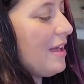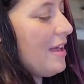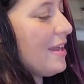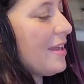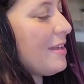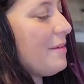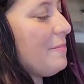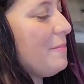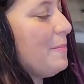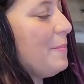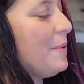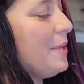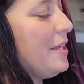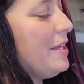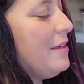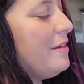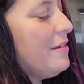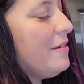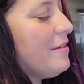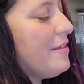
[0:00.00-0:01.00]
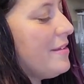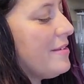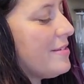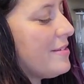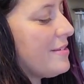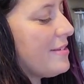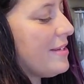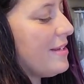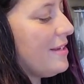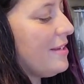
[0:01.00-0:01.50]
I can peel the
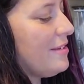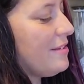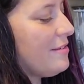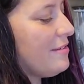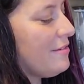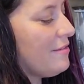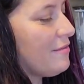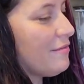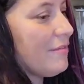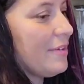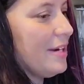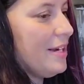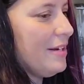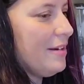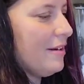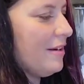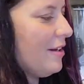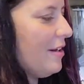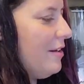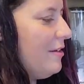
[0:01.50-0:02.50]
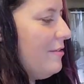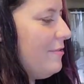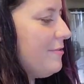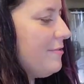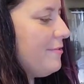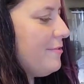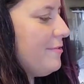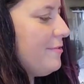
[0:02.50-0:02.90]
skin right off.